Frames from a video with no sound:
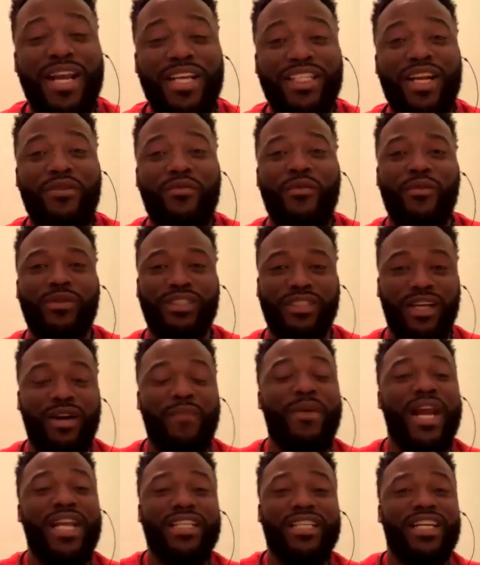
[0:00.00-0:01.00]

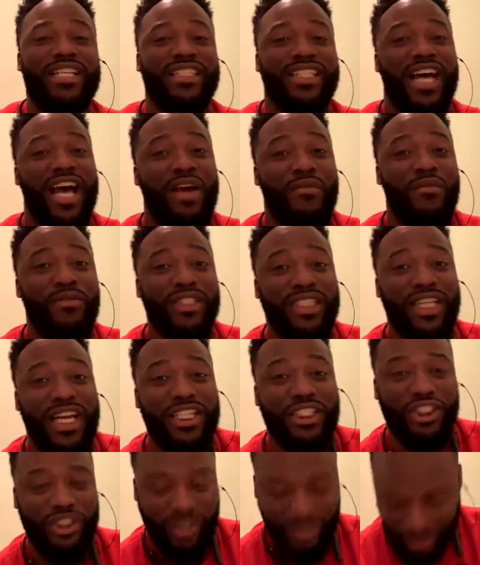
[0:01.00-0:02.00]
Somebody's gonna sign
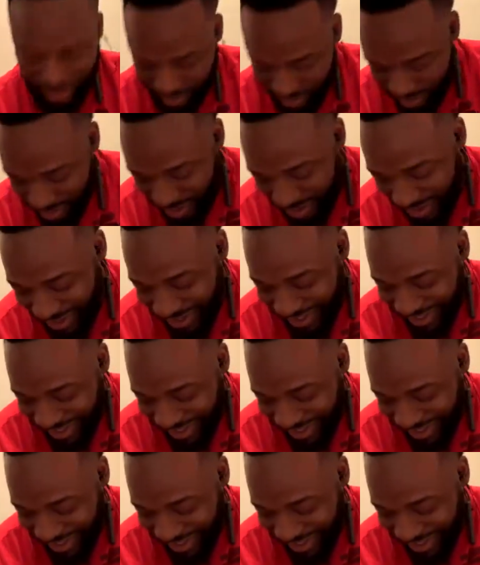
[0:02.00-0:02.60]
with Skechers.